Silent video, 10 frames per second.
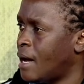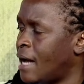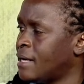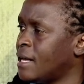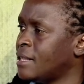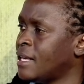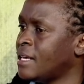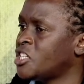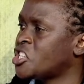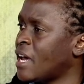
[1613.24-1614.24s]
And
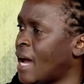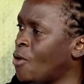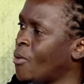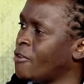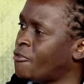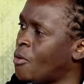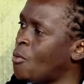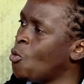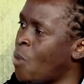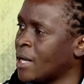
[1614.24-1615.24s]
they shy away
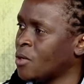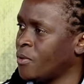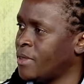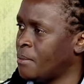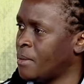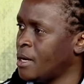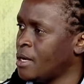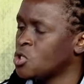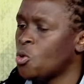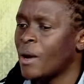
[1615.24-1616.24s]
from working with them.
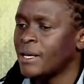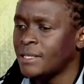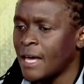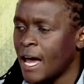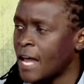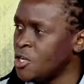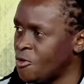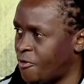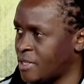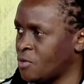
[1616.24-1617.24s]
So when there are
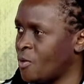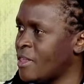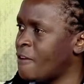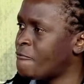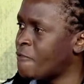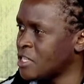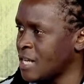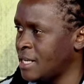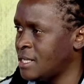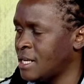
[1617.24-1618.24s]
new faces, when there are fresh
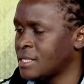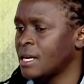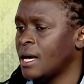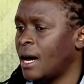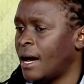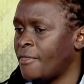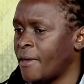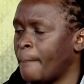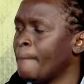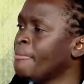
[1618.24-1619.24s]
ideas uh,
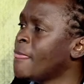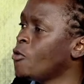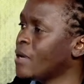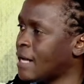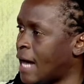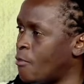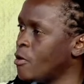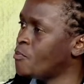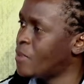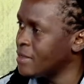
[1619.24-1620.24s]
there, they will come,
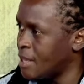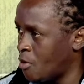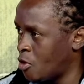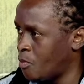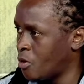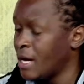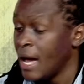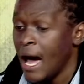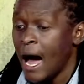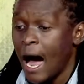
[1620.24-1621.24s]
we'll bring them on board.
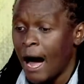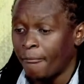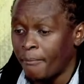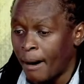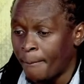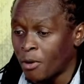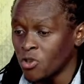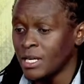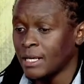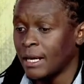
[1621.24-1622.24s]
Mm-hmm. a, a
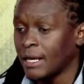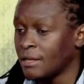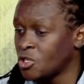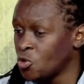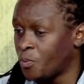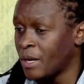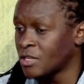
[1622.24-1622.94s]
project like the Super,